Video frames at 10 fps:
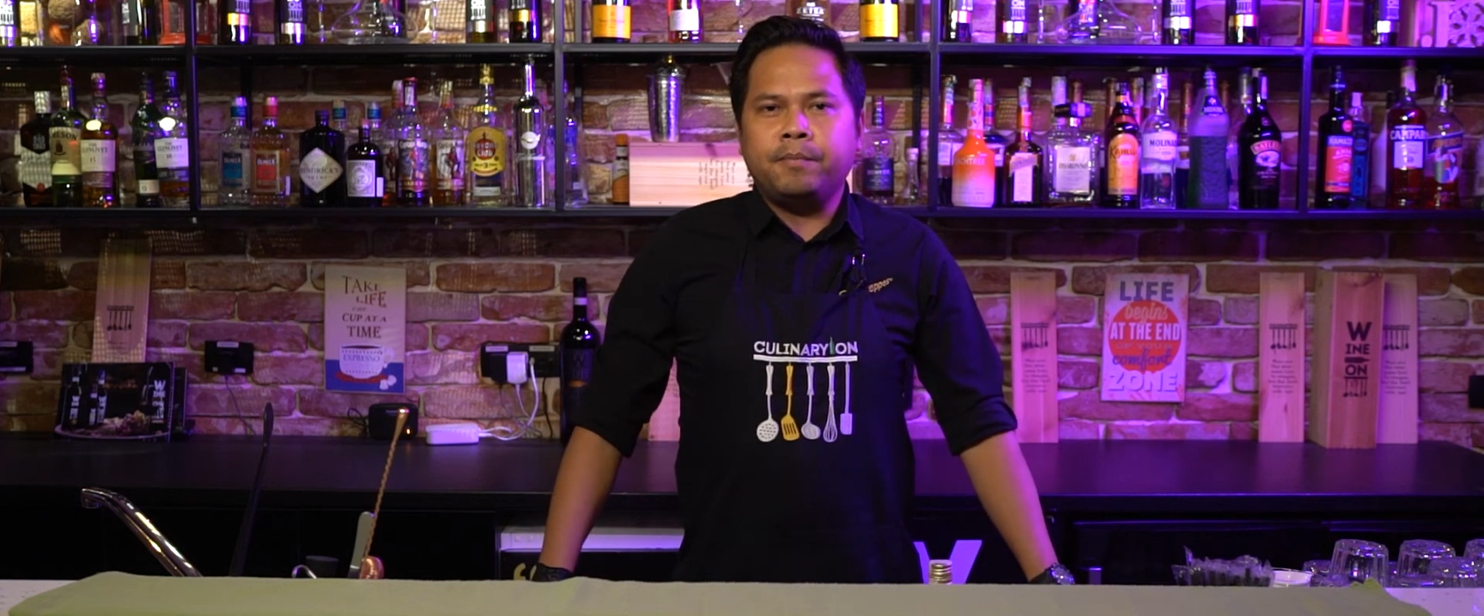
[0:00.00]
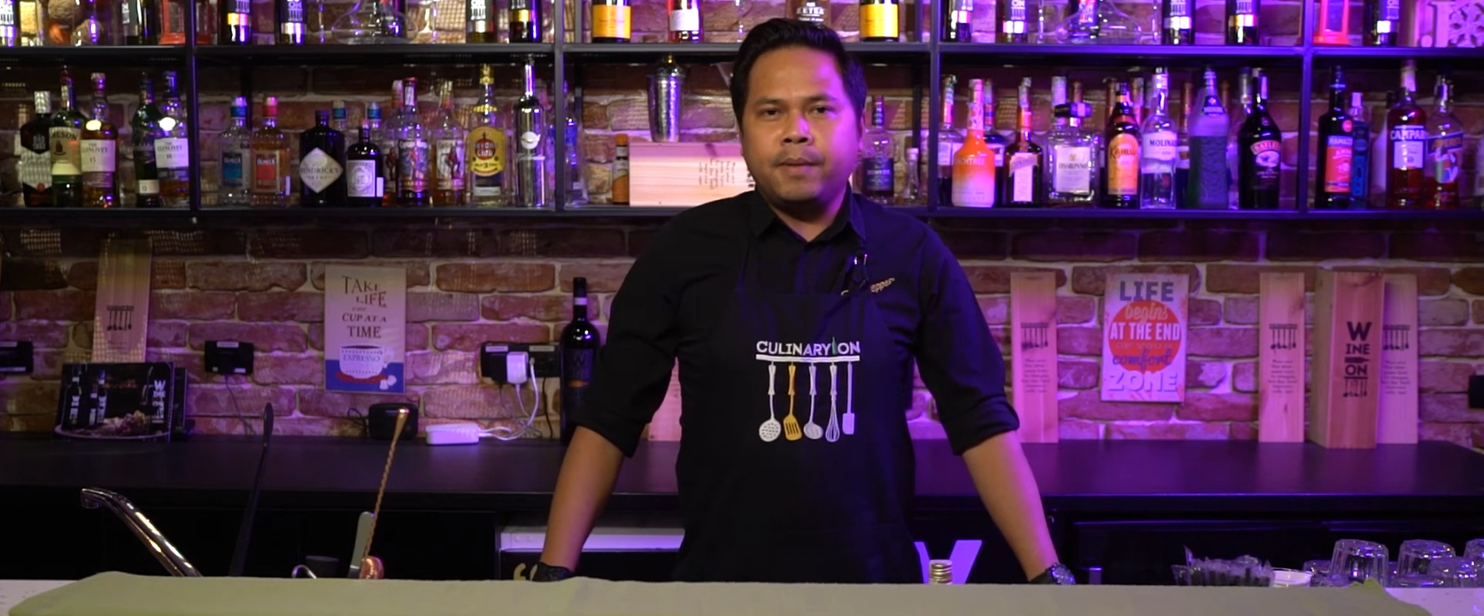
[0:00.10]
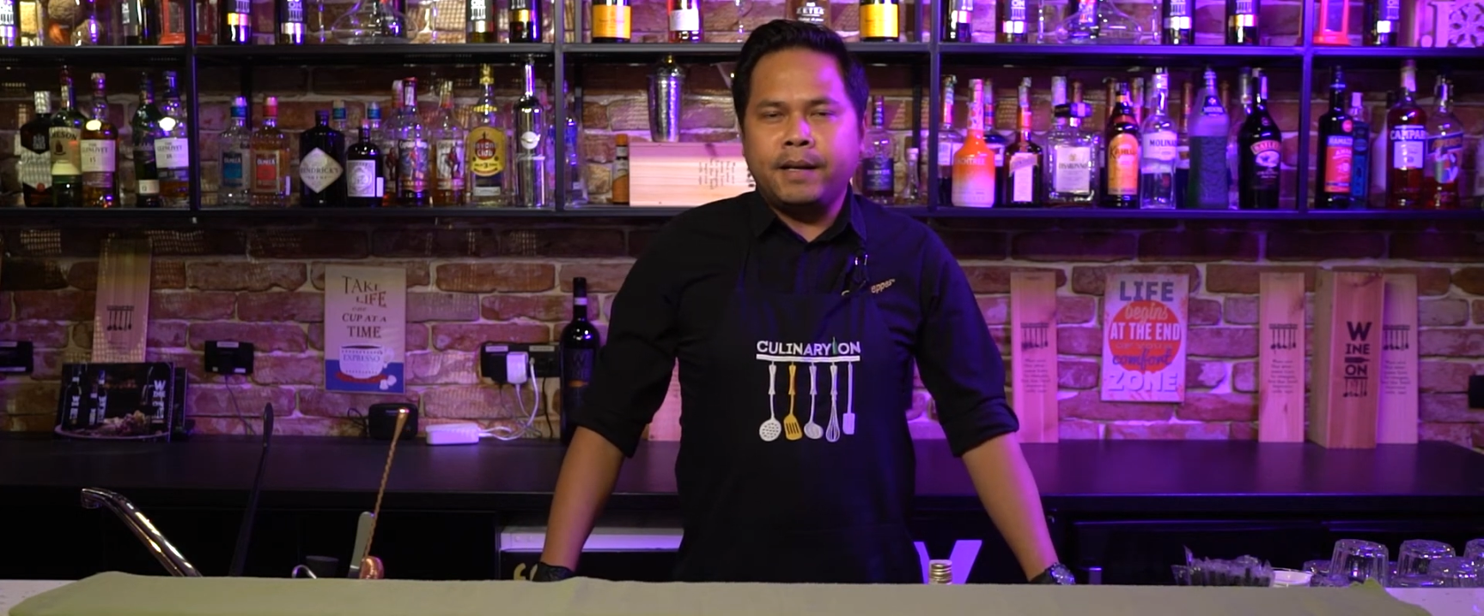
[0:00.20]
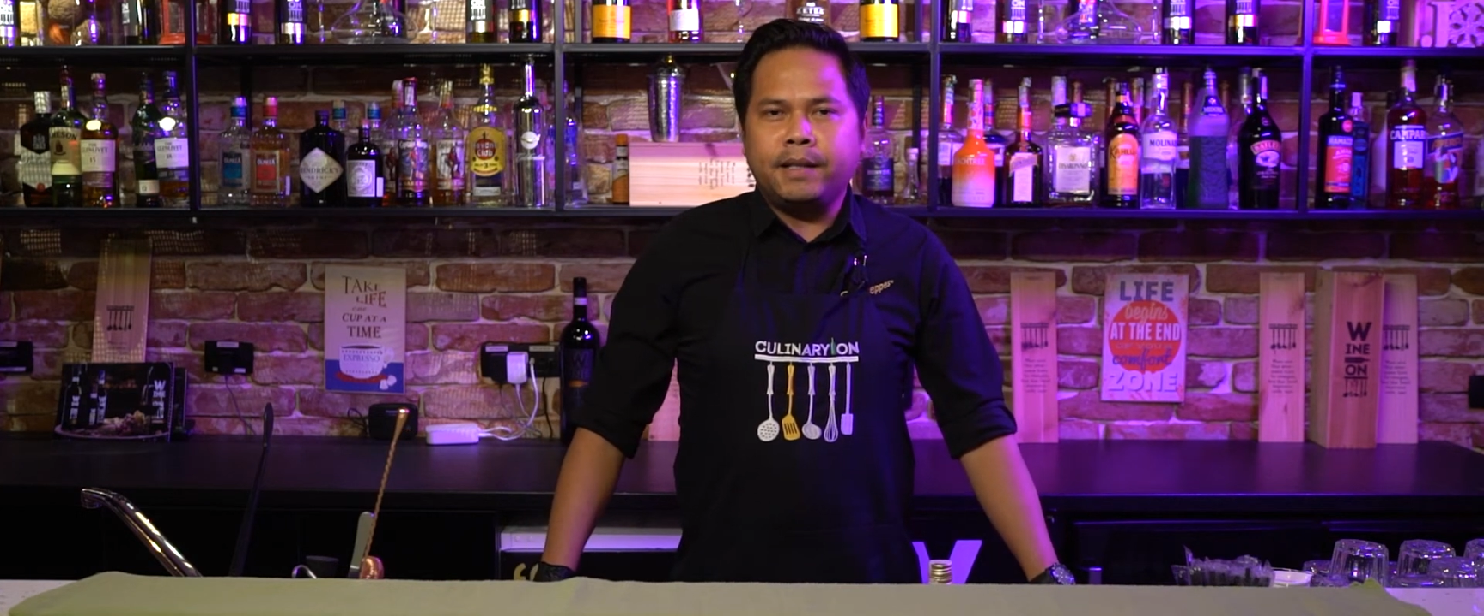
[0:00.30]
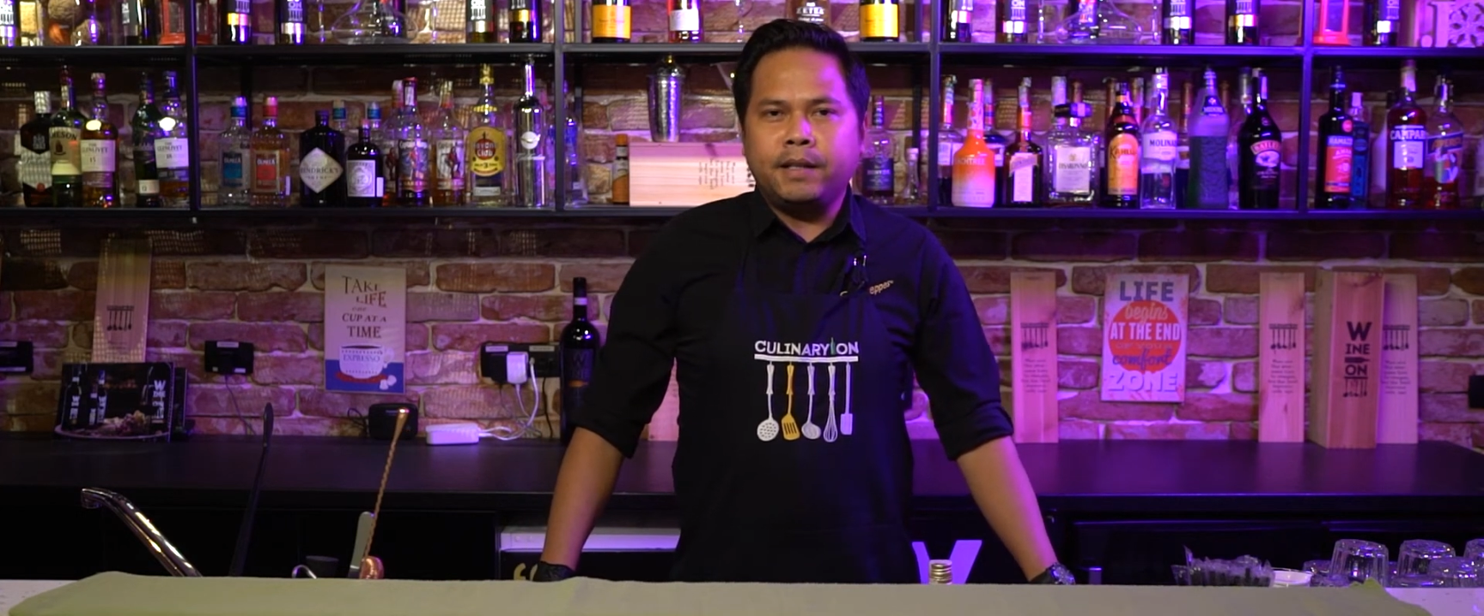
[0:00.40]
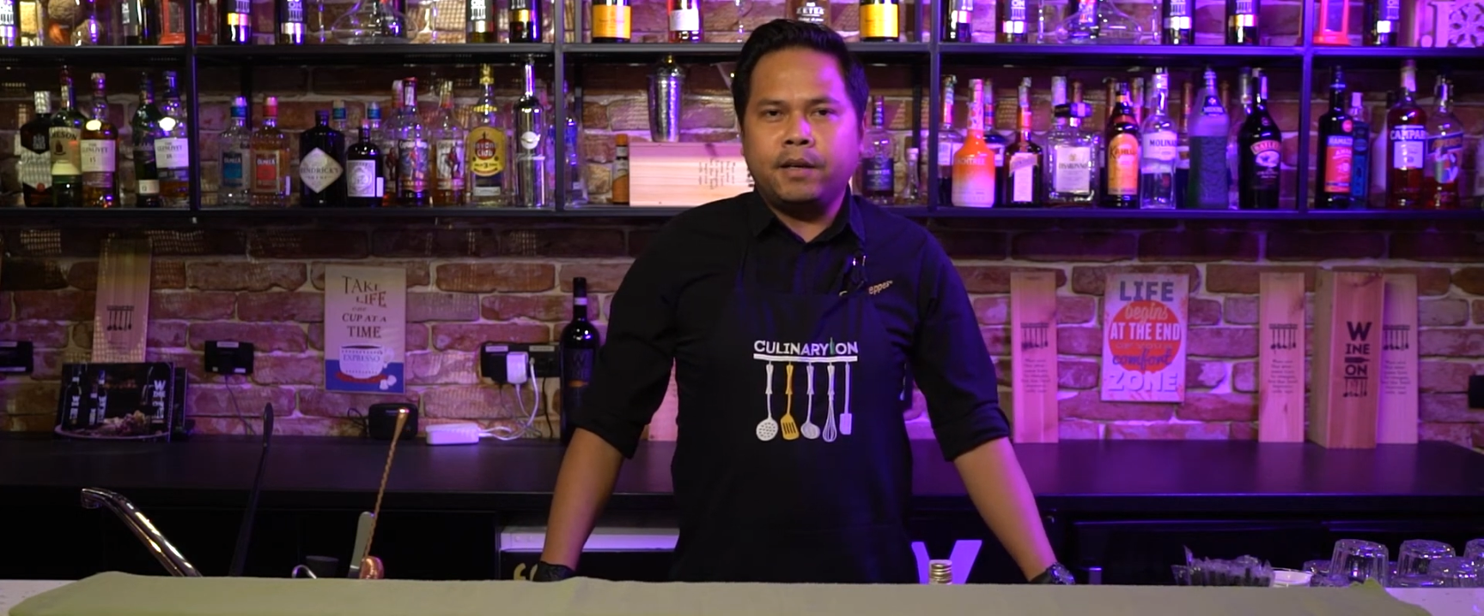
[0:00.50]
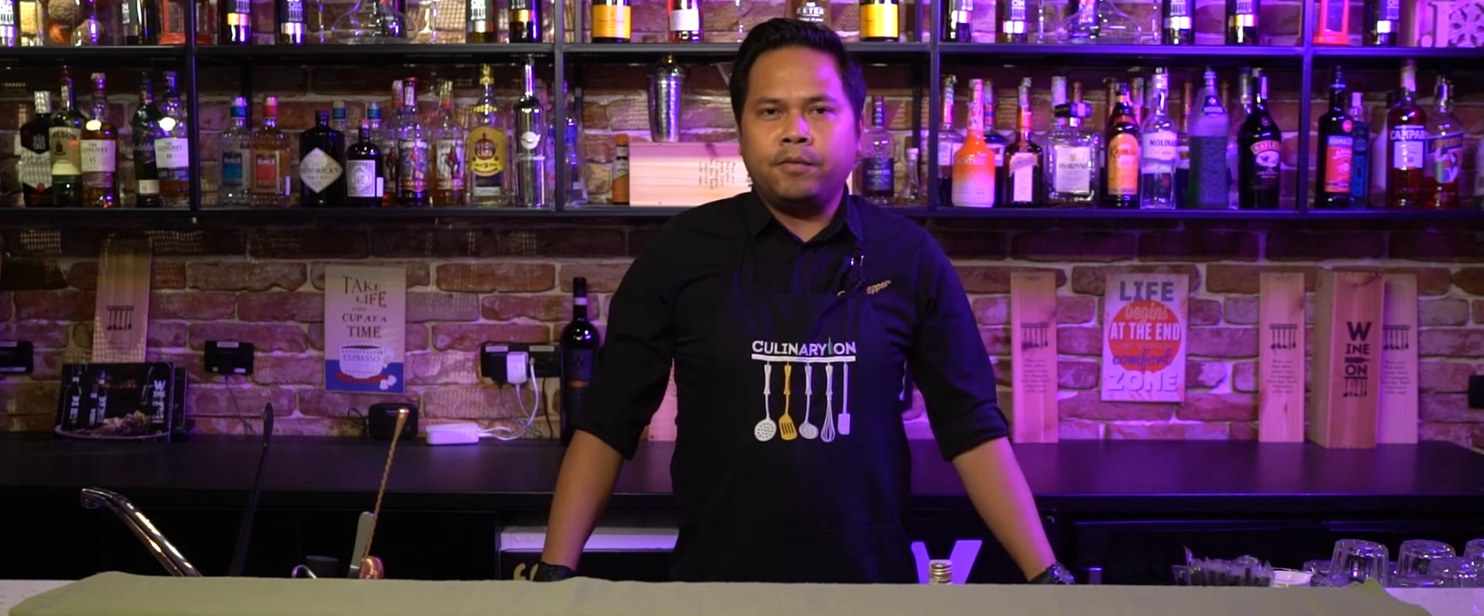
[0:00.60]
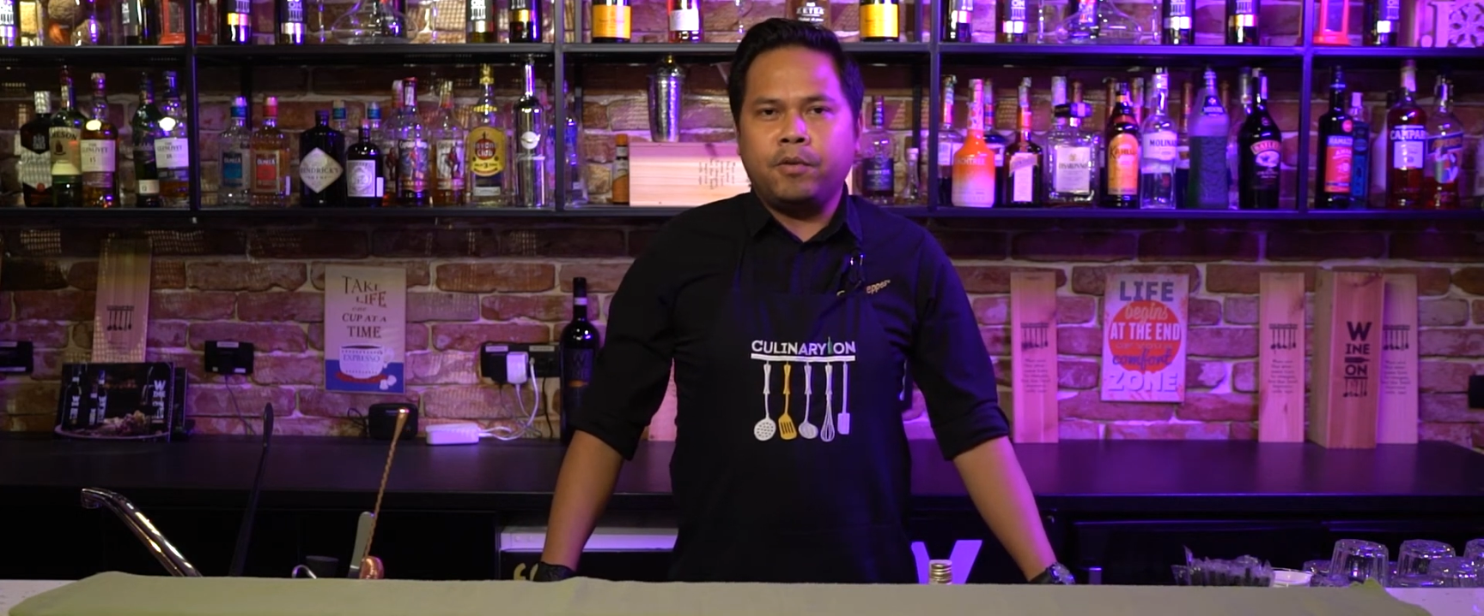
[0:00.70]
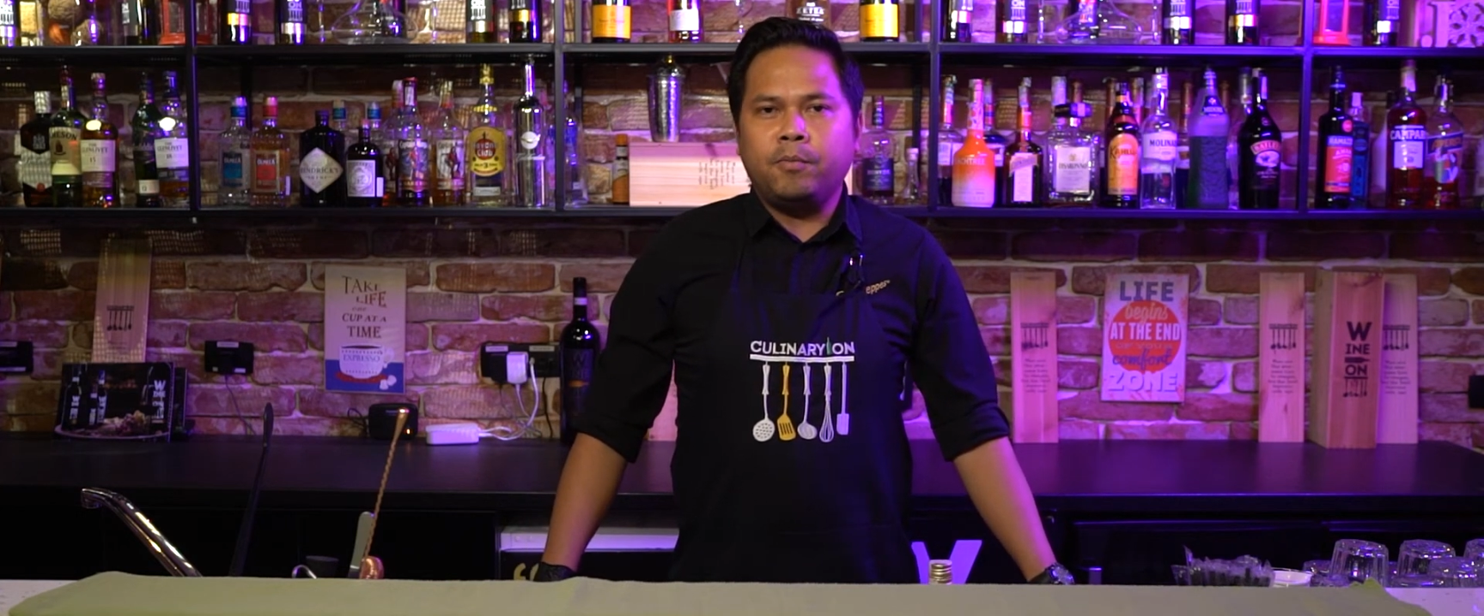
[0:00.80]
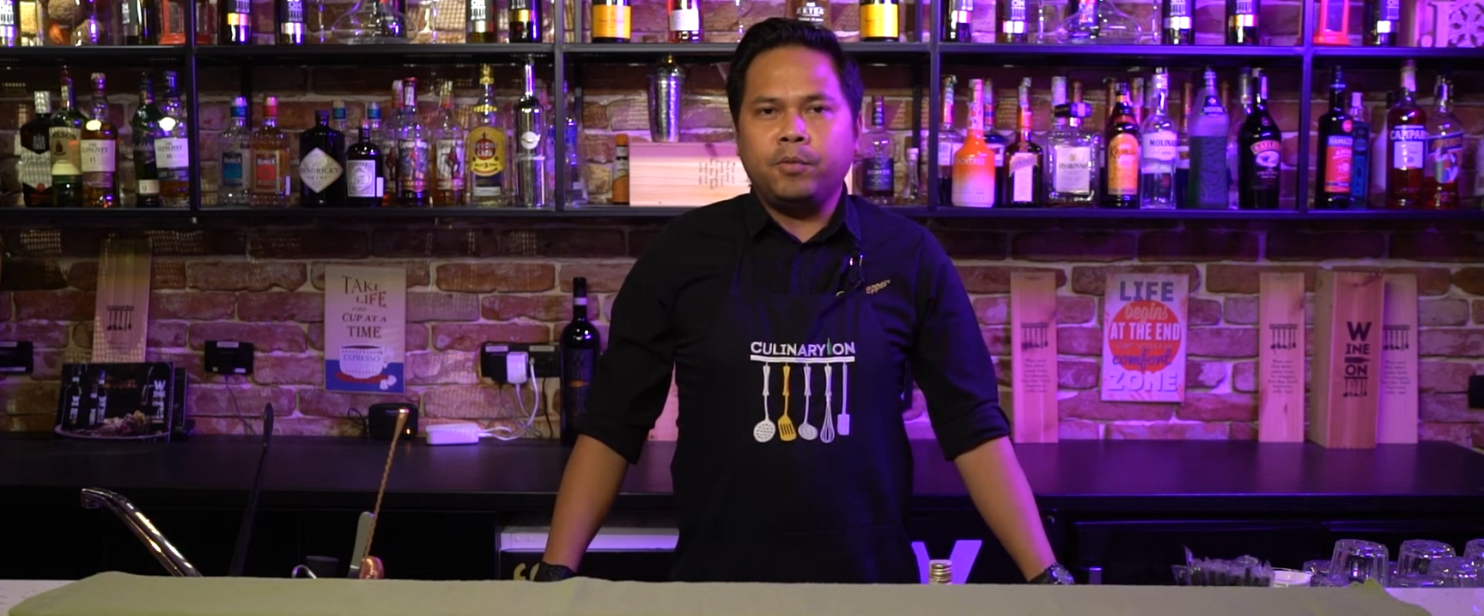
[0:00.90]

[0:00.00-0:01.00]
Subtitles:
bartender from